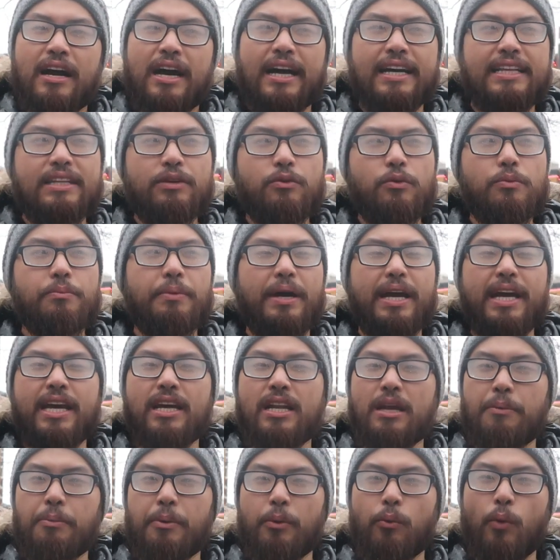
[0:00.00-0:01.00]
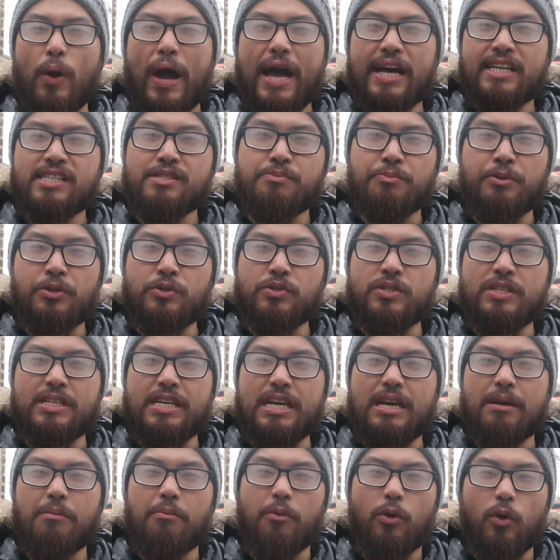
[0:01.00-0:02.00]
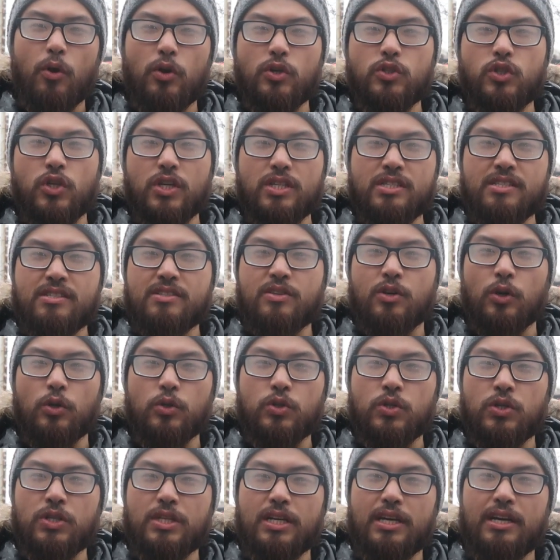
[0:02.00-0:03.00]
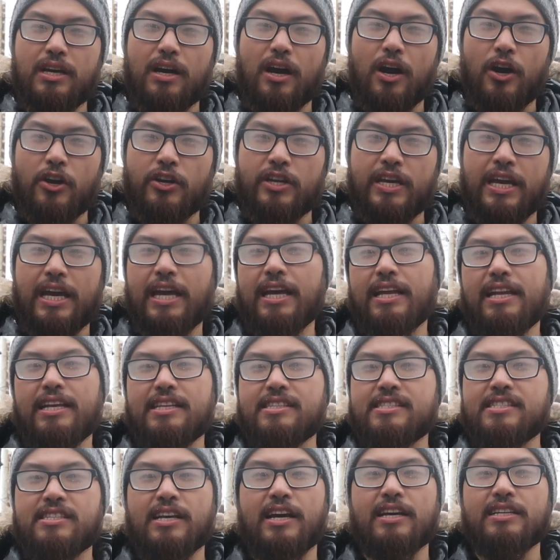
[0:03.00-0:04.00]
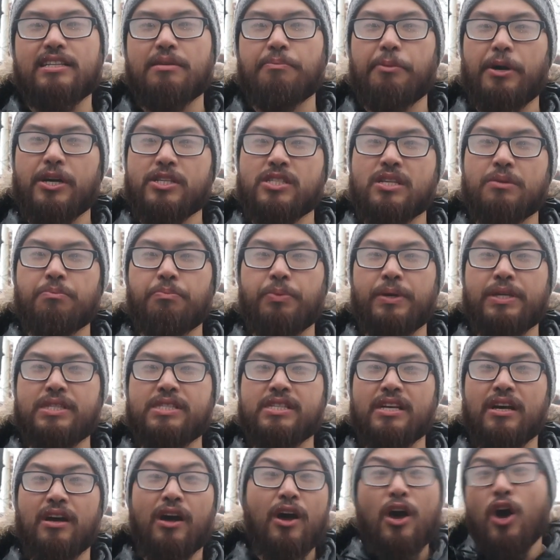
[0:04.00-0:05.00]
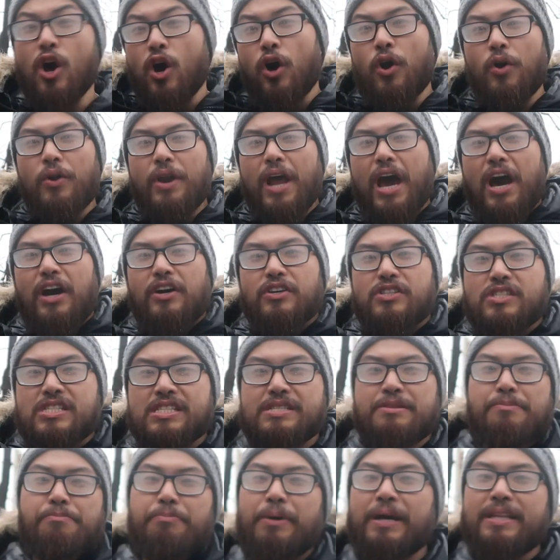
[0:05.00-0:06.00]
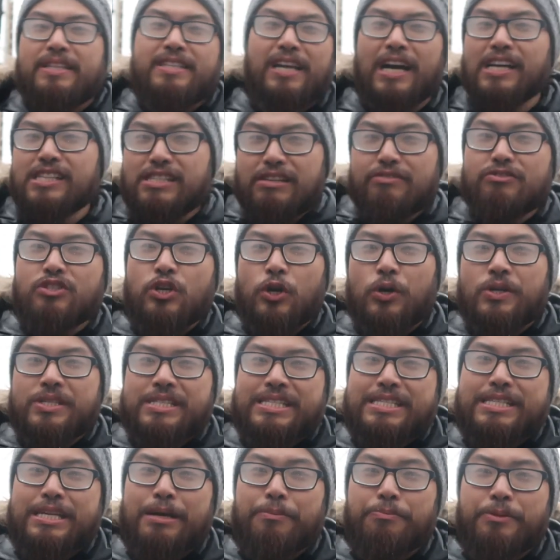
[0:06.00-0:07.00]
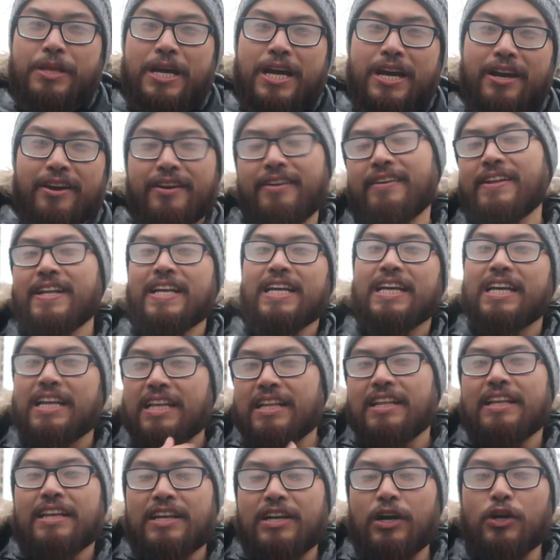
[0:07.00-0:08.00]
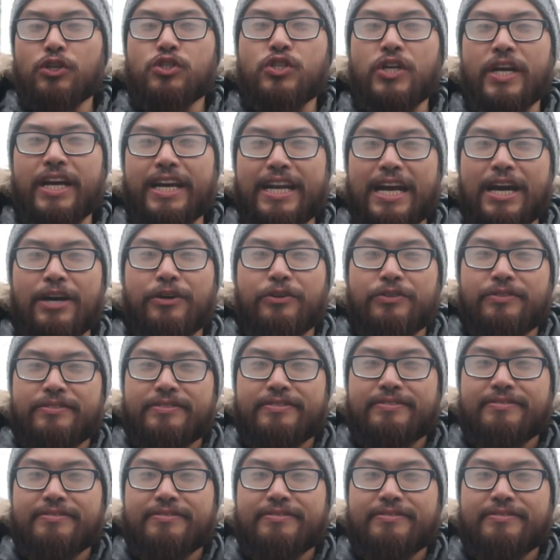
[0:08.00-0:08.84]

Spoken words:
I think we might hit up a wax museum or just go to the arcade inside the Boston Pizza. Who knows? But tons of choices up there. Go check it out.